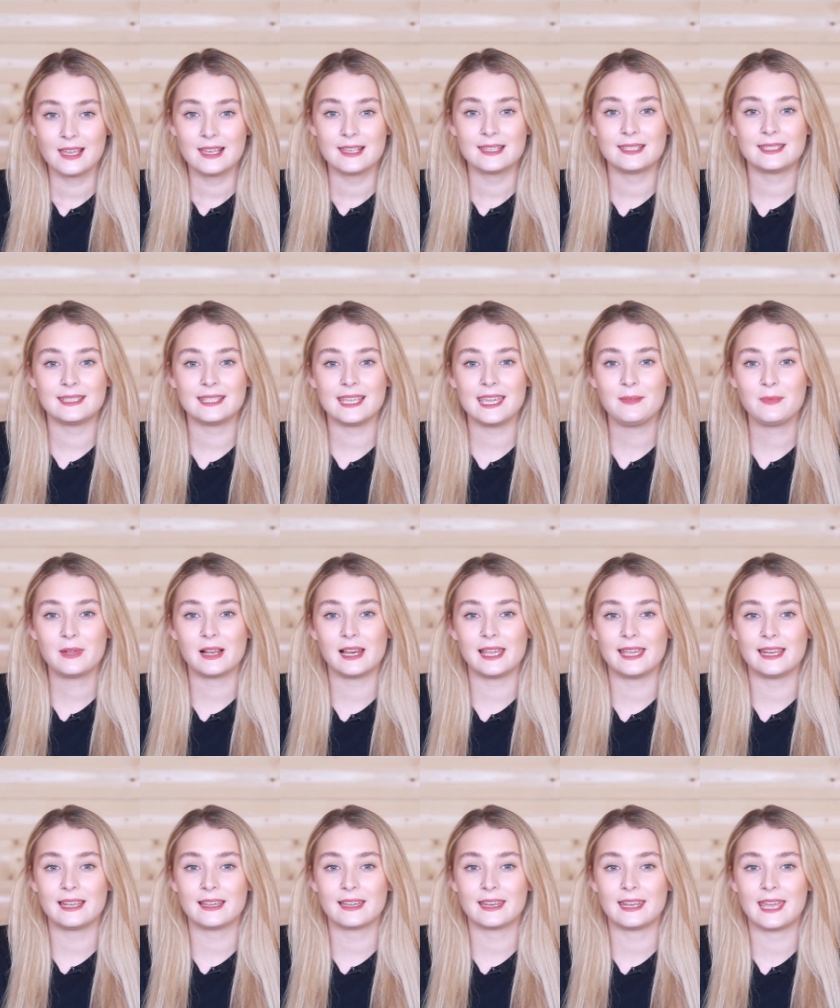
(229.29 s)
Steam
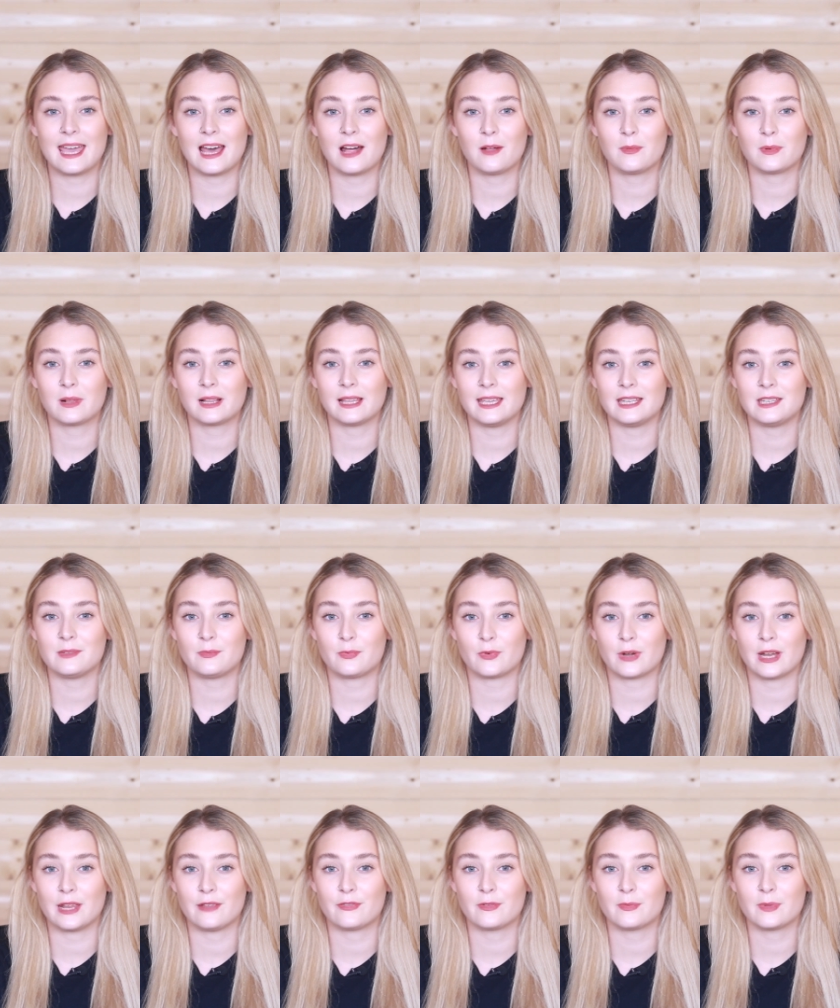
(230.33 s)
cleaning can help clear
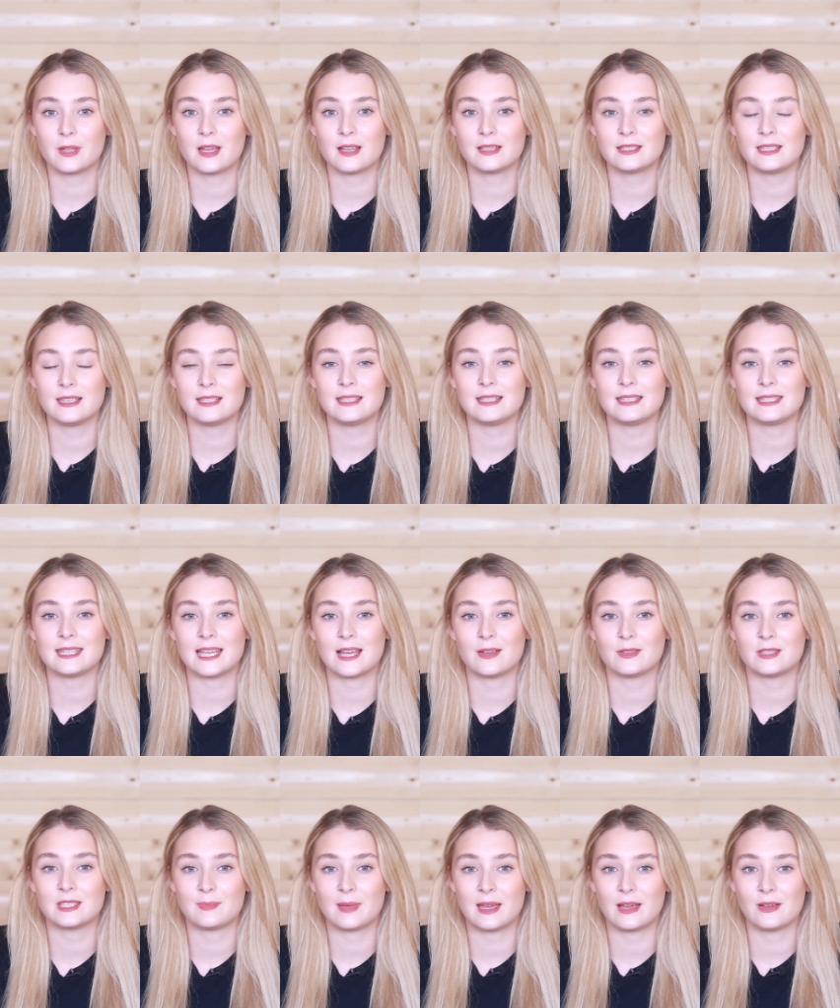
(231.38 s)
debris from gutters and
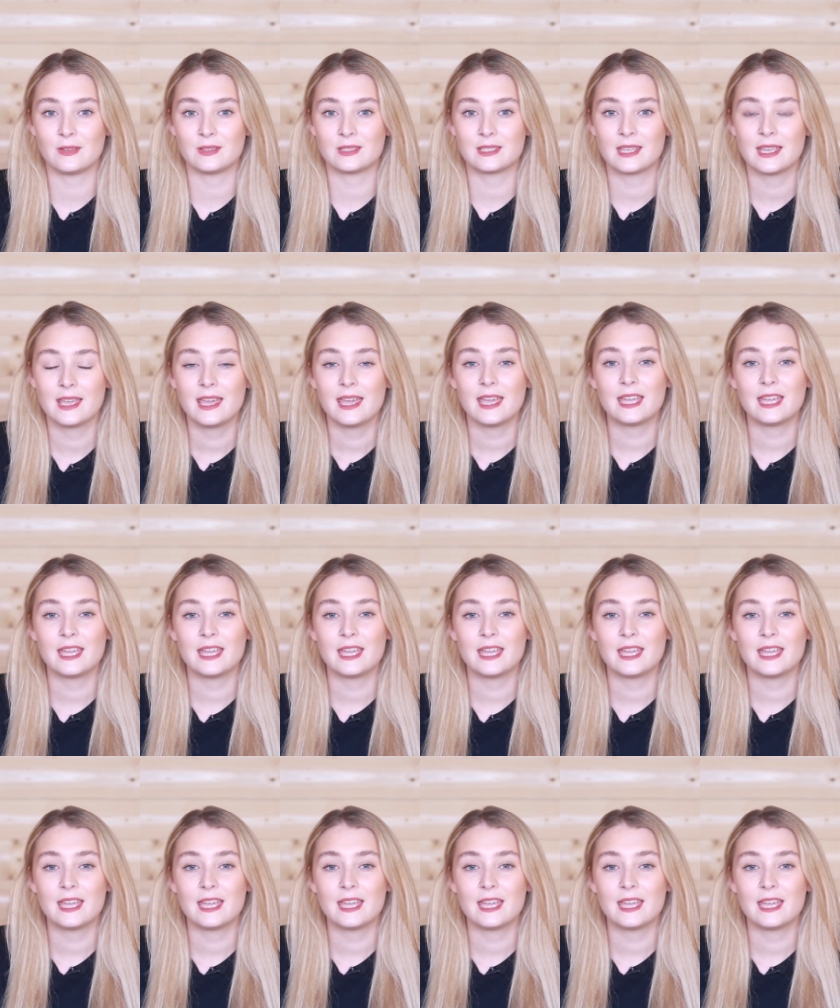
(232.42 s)
downspouts,